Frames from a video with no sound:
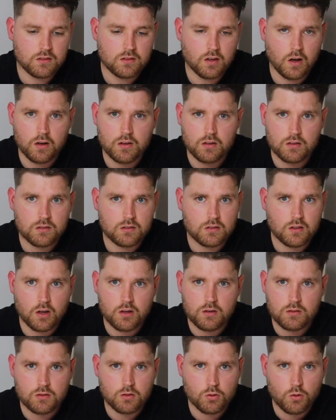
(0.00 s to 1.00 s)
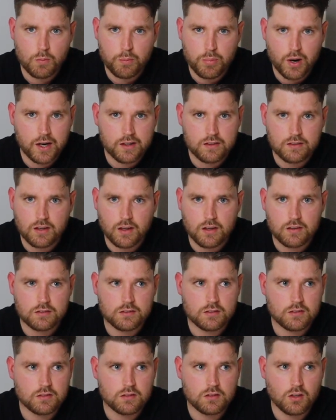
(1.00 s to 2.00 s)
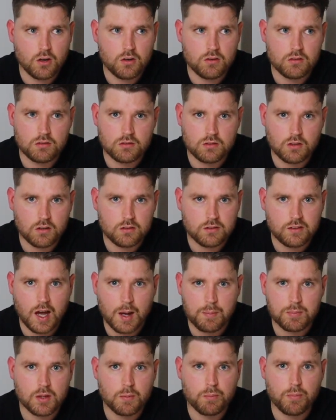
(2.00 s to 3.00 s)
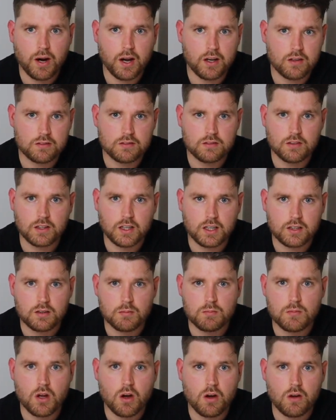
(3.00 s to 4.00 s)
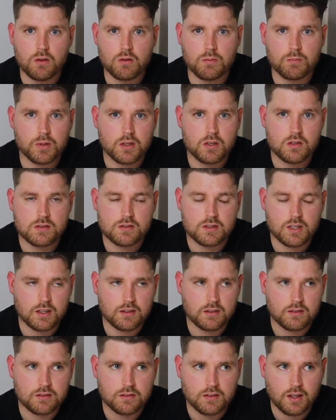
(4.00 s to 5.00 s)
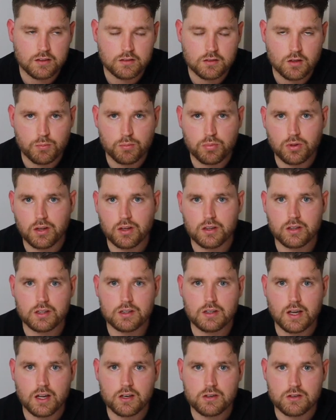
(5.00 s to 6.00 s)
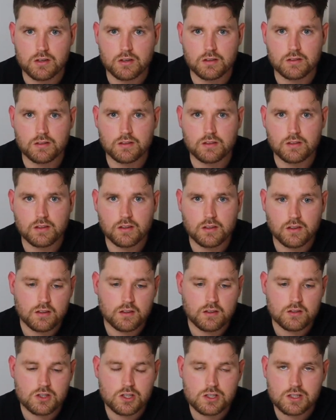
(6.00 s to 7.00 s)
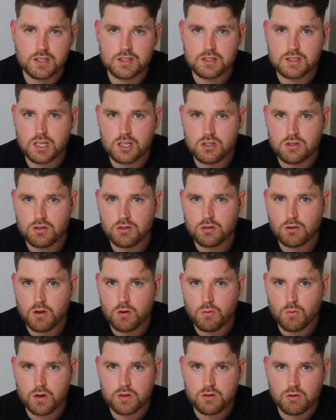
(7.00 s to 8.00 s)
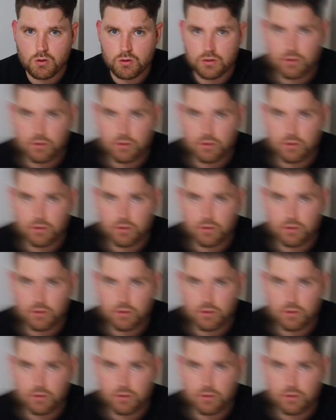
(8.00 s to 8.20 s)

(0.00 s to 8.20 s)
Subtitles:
don't do a brake test. Don't tap the brakes to let them know, because that's completely dangerous. Just continue doing what you're